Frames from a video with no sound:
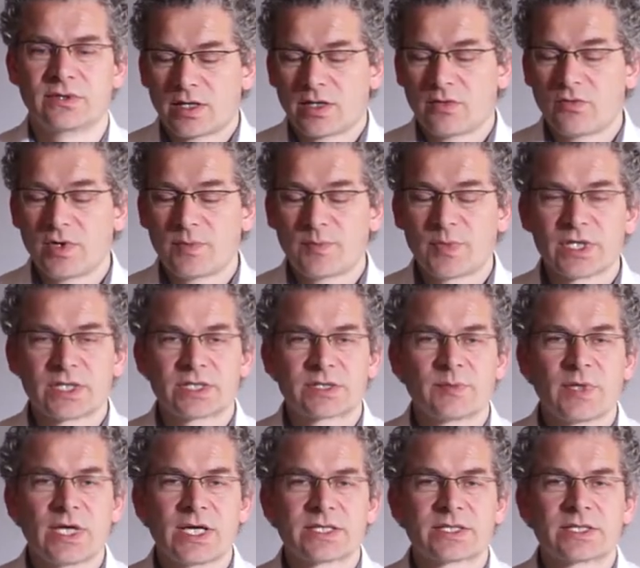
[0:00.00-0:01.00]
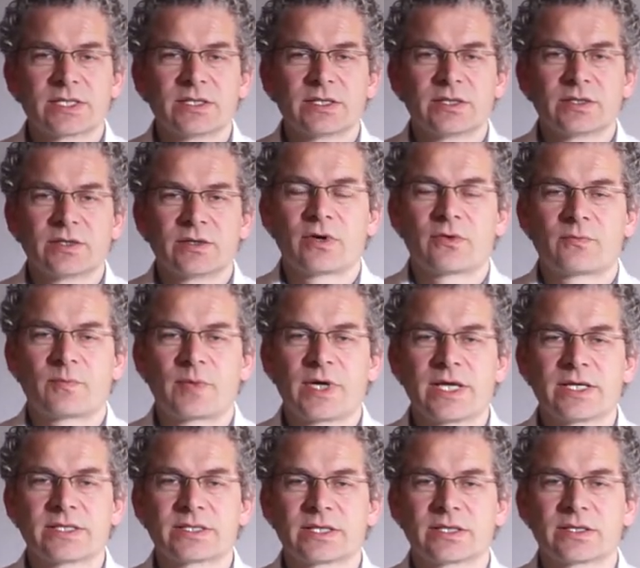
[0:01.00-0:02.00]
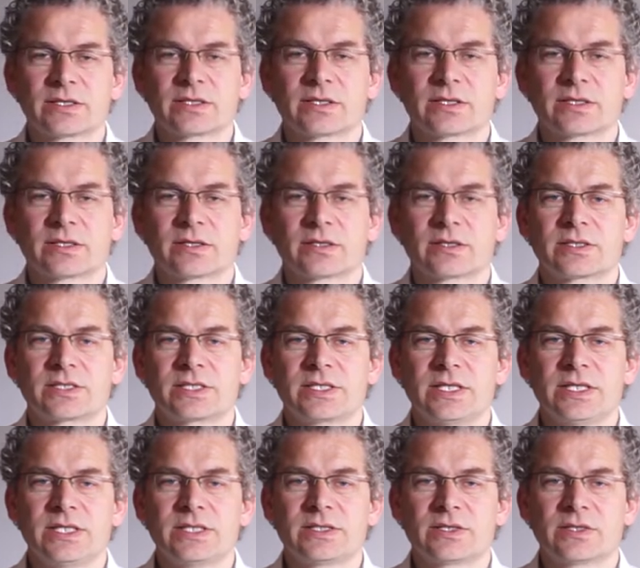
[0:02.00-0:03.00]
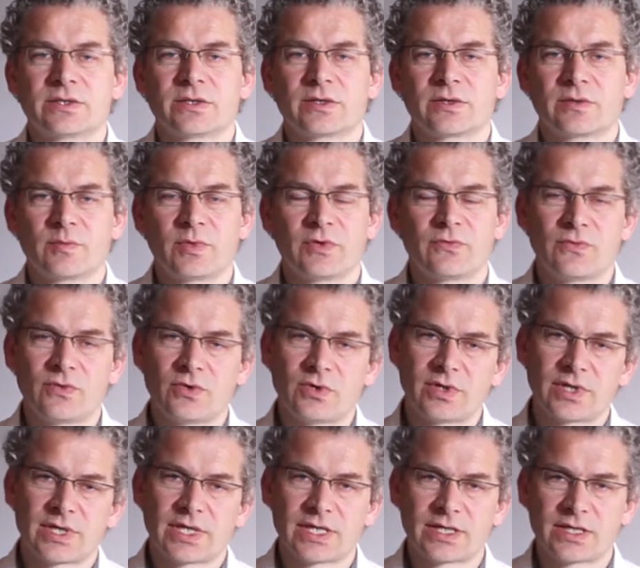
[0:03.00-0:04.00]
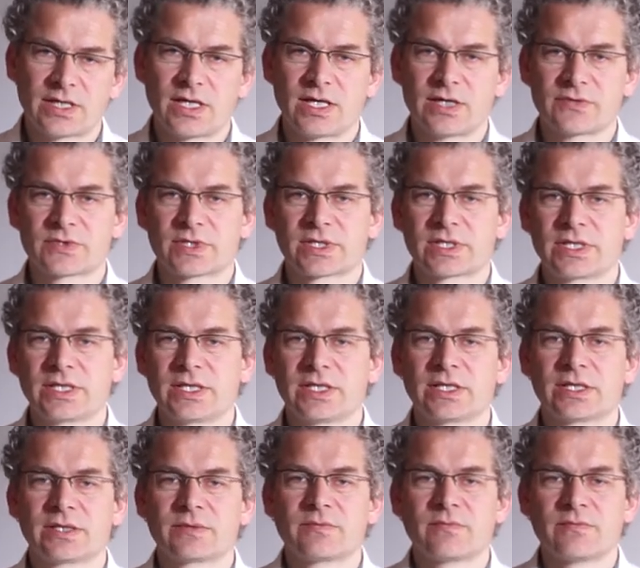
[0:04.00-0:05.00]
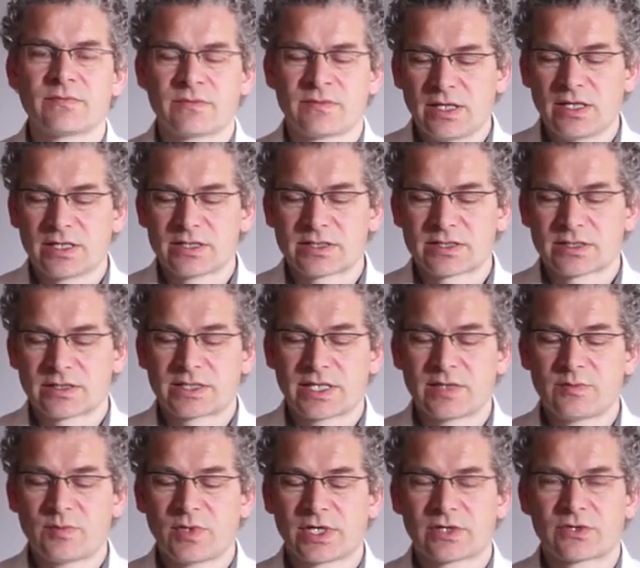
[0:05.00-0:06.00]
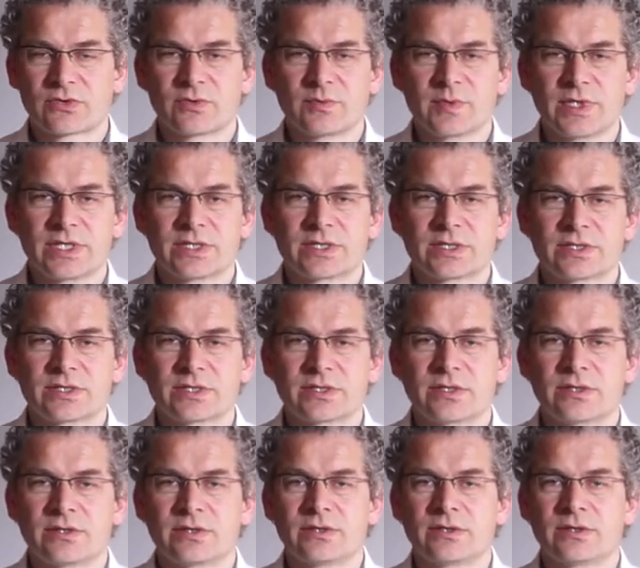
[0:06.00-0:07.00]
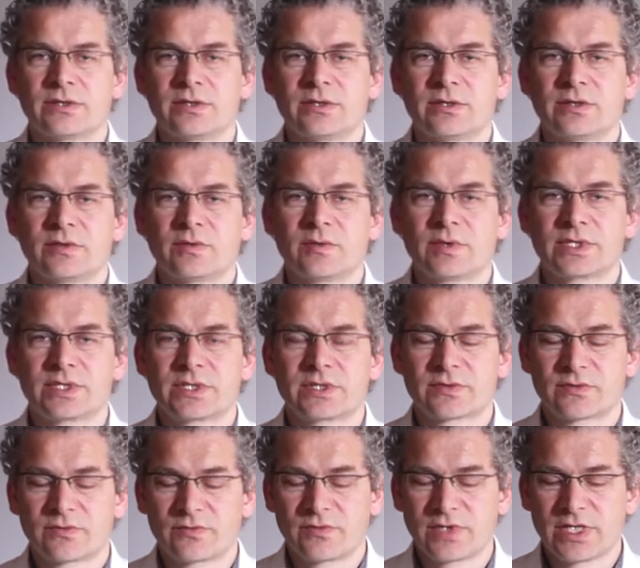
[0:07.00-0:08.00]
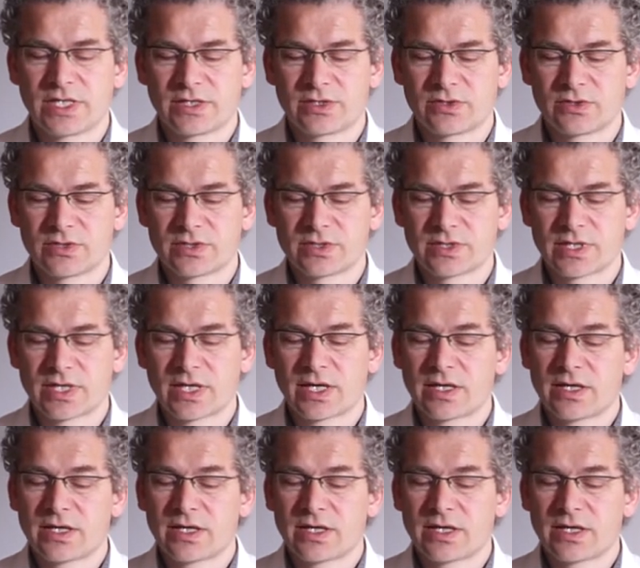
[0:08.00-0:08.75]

The repeatability of placing the sheets before and after cleaning is 10 micrometers, which is really good.